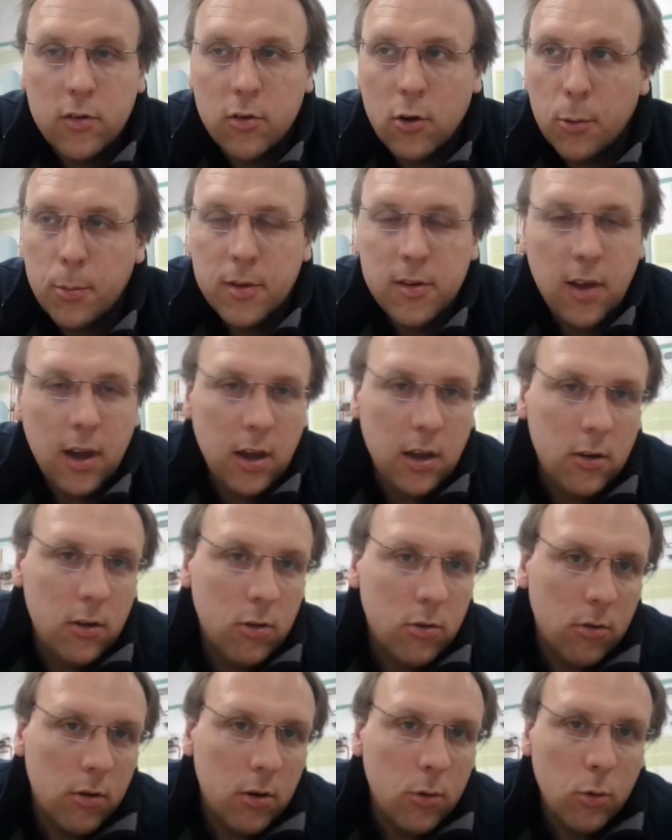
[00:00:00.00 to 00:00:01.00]
So I'll be taking you
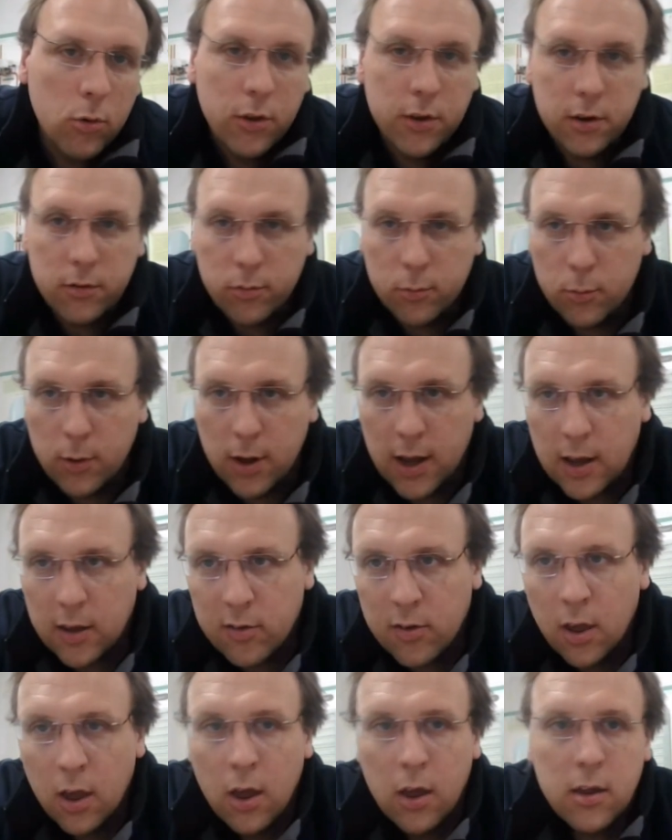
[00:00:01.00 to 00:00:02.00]
through all the different
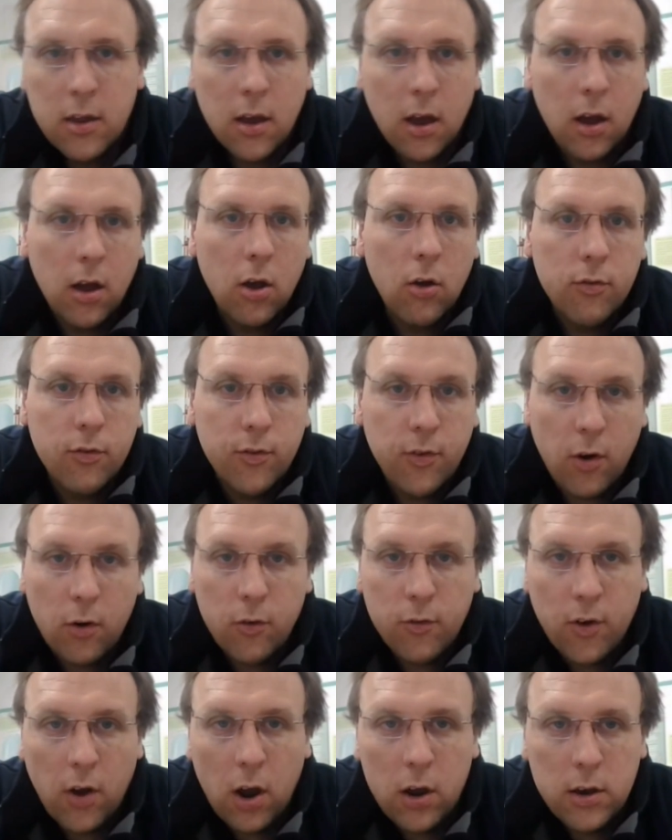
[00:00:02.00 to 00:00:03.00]
ways of
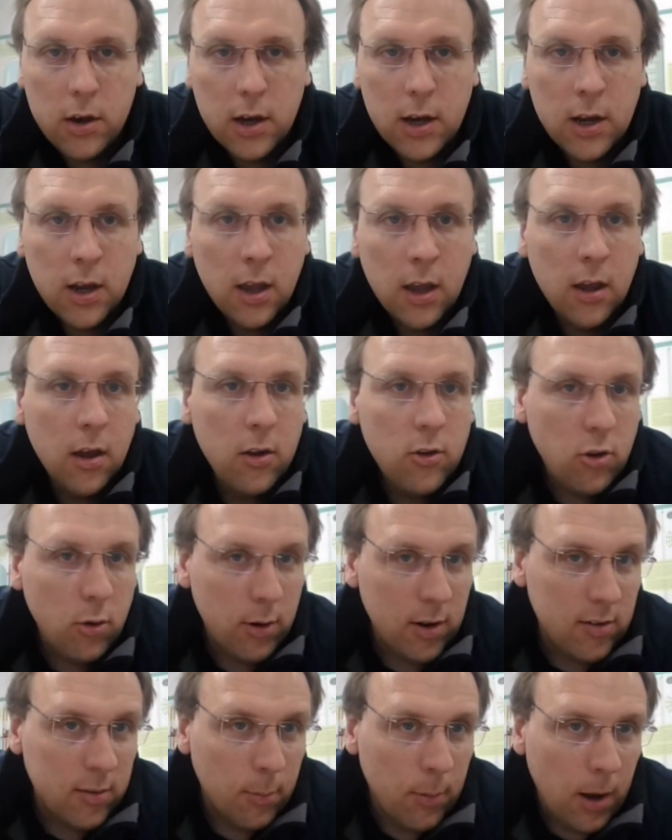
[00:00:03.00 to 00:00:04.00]
fault finding,
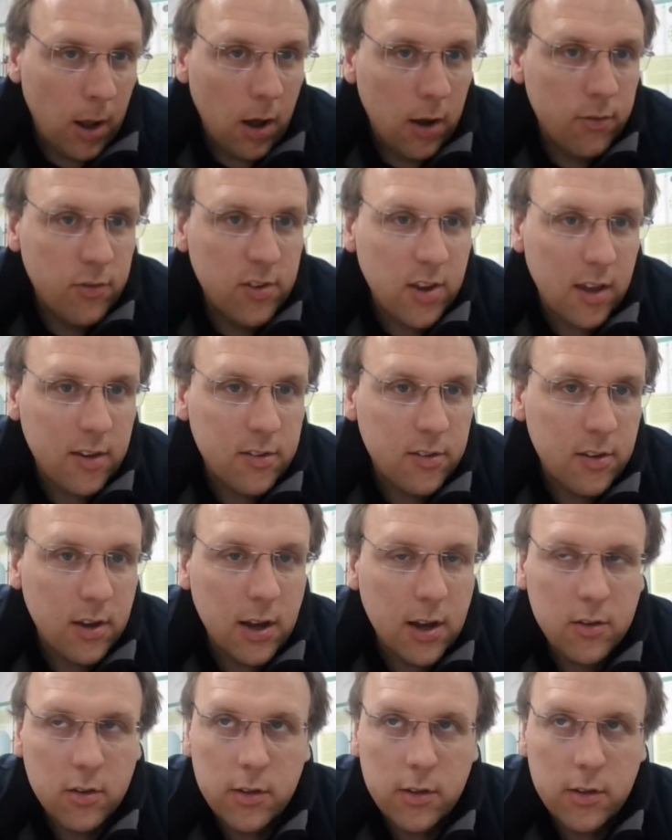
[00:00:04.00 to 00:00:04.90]
doing some live testing.